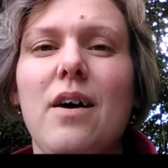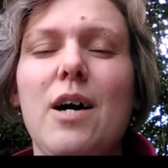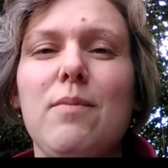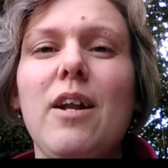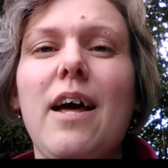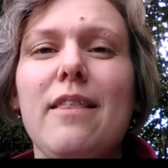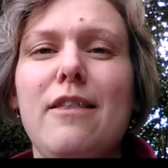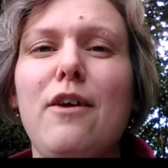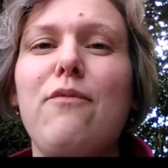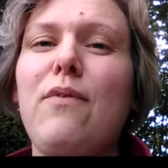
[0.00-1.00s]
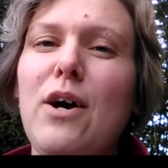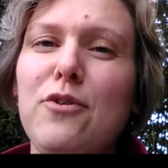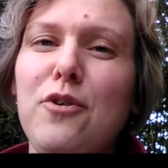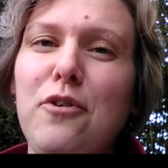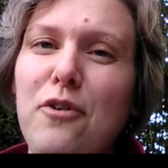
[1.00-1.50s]
I'm glad they
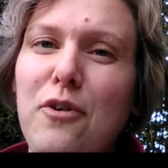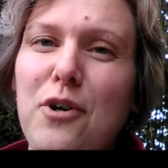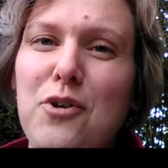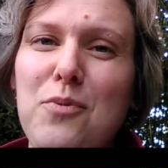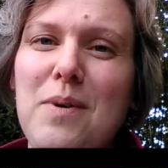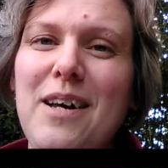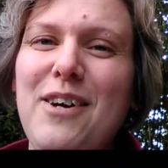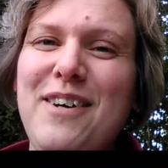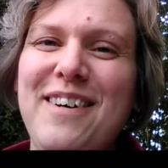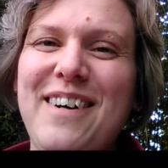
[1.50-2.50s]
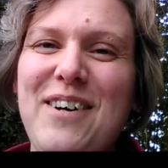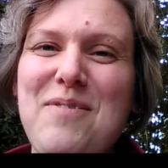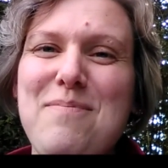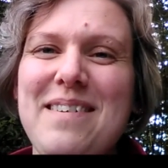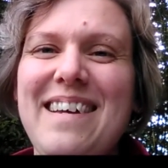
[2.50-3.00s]
found a good home. I
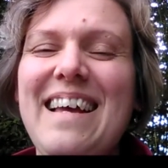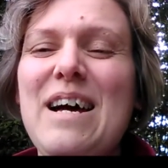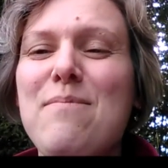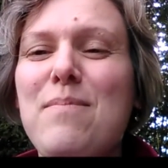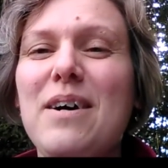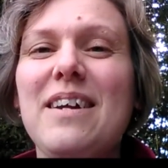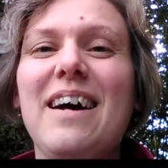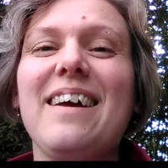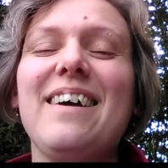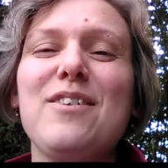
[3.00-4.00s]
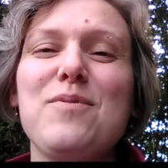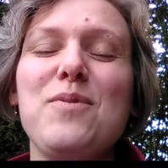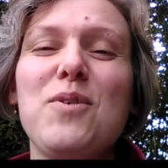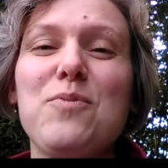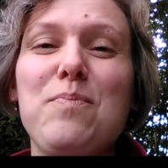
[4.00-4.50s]
hope, but I got
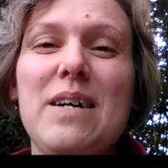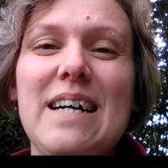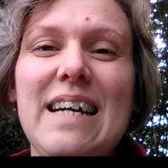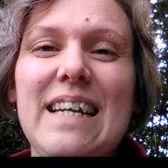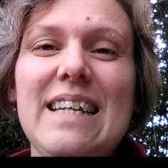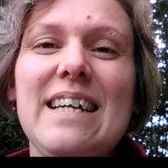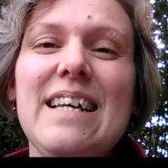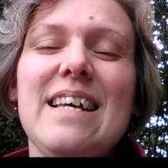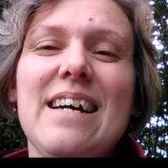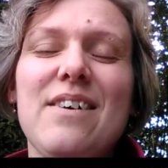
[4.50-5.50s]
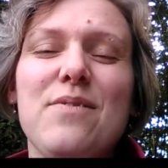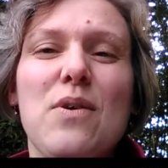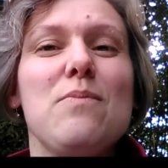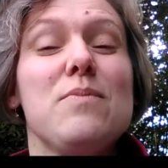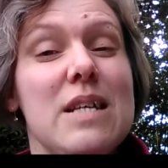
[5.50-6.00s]
got mine
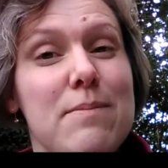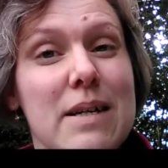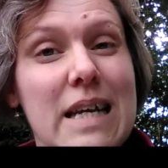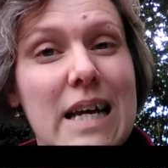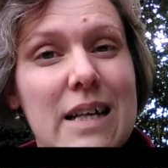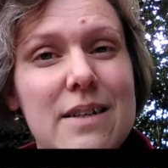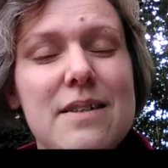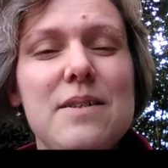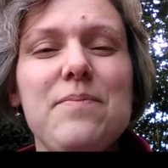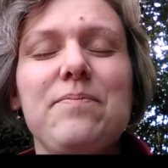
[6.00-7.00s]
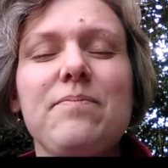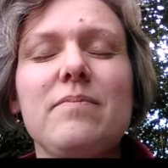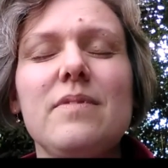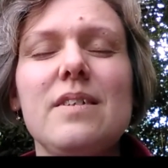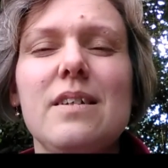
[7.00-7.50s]
from somebody else,
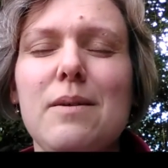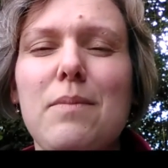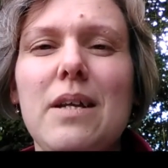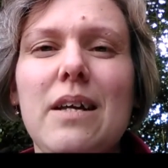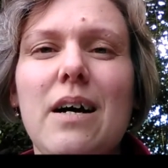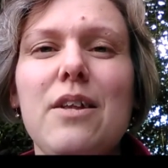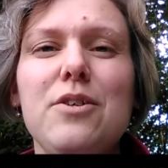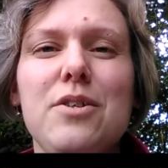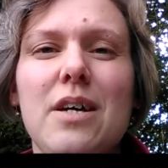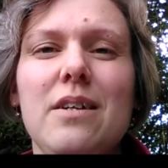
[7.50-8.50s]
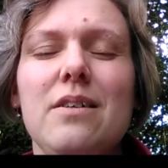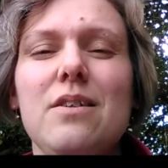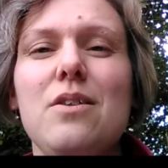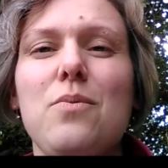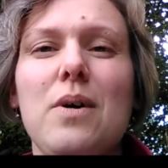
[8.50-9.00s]
somebody other than
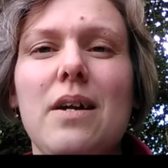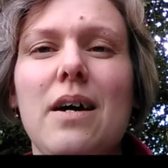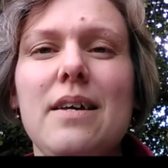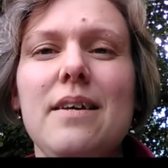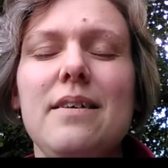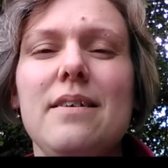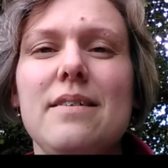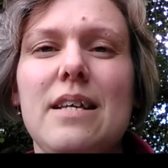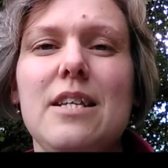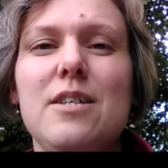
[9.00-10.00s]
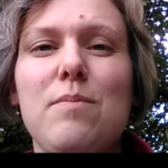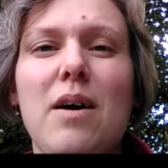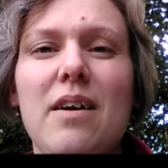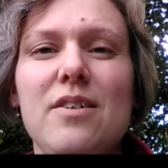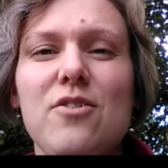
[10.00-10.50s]
the one I sent
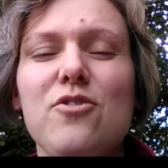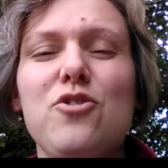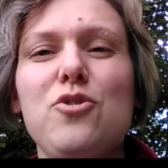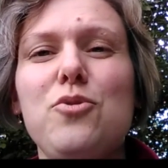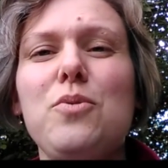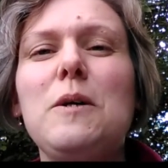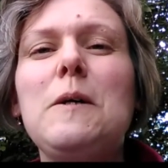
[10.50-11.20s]
my socks to.